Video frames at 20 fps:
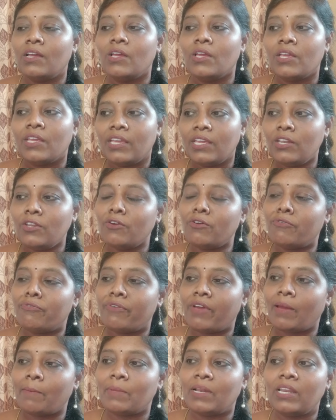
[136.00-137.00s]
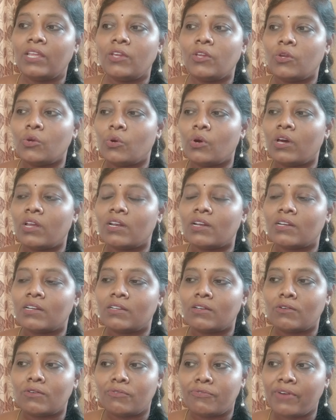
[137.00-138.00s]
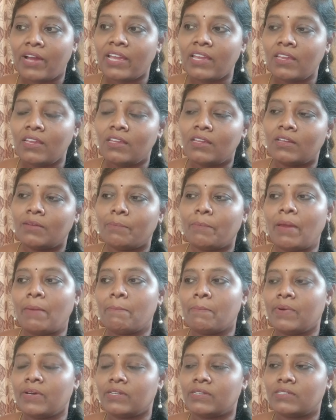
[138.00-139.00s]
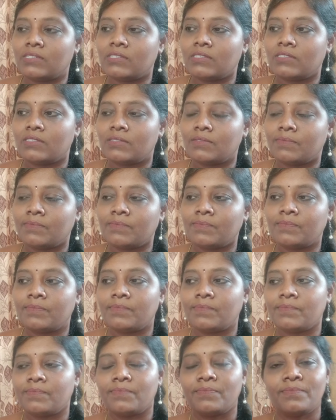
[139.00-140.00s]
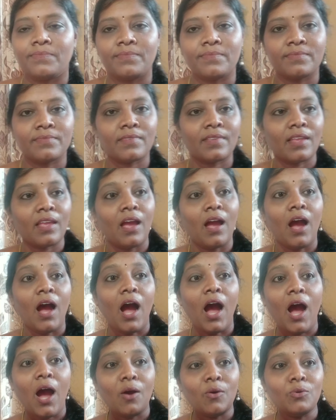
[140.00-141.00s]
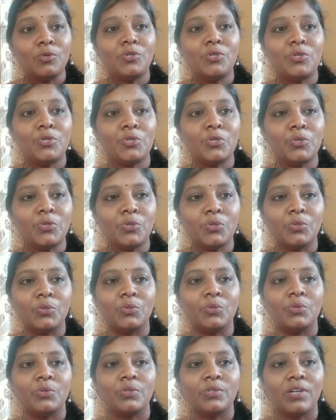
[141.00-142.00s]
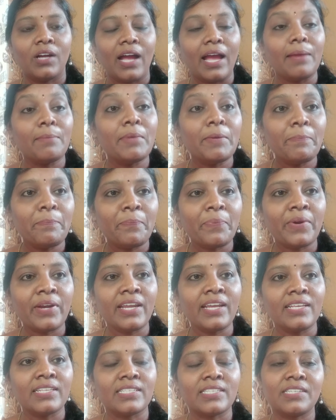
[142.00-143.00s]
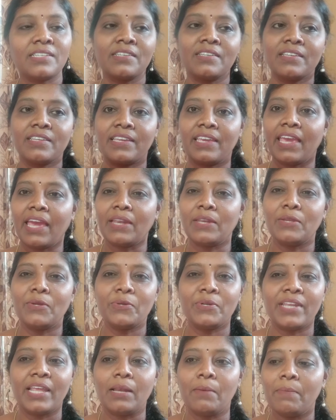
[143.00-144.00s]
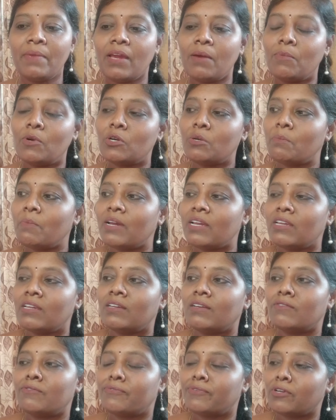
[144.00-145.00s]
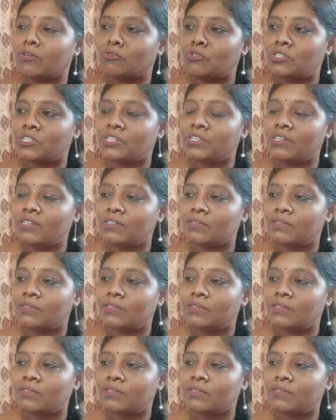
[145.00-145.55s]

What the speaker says: in your family you are 5 members. How true! I am impressed. Can you tell me about my future?